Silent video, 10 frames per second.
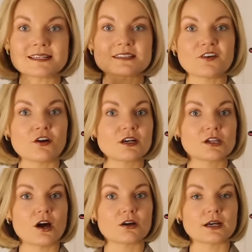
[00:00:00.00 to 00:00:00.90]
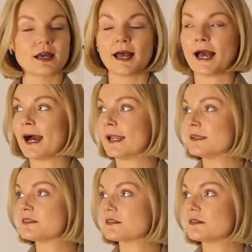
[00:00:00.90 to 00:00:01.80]
it's four o'clock
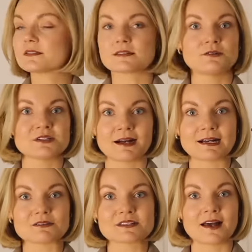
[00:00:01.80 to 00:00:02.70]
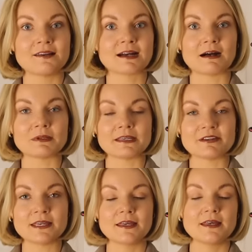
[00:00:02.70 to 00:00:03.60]
and it's so dark outside, I can't believe
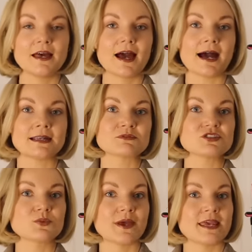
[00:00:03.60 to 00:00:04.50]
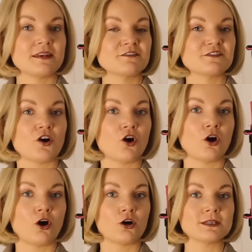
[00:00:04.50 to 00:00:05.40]
it. And I'm just waiting
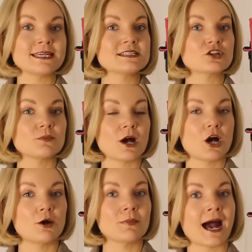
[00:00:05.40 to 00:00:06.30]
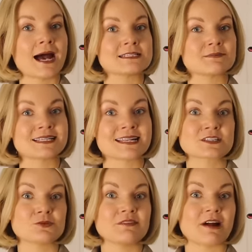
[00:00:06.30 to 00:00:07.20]
for Lee to come home and my dad's
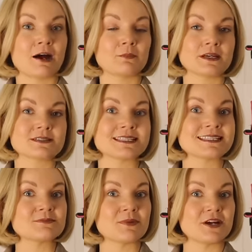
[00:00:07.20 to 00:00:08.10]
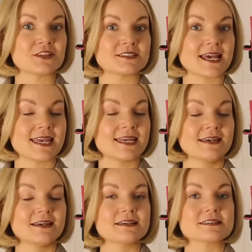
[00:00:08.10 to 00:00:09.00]
coming round because it's his birthday.
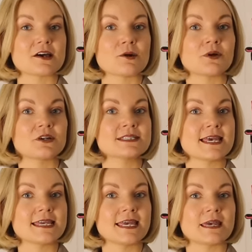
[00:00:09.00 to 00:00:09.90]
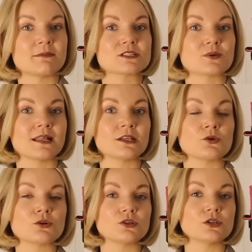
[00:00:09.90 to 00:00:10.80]
So we're gonna take him to our
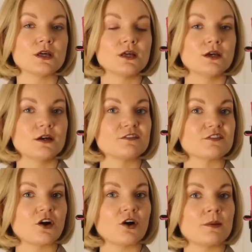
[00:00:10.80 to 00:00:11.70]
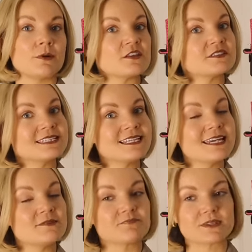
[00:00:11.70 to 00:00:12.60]
local for a birthday tea.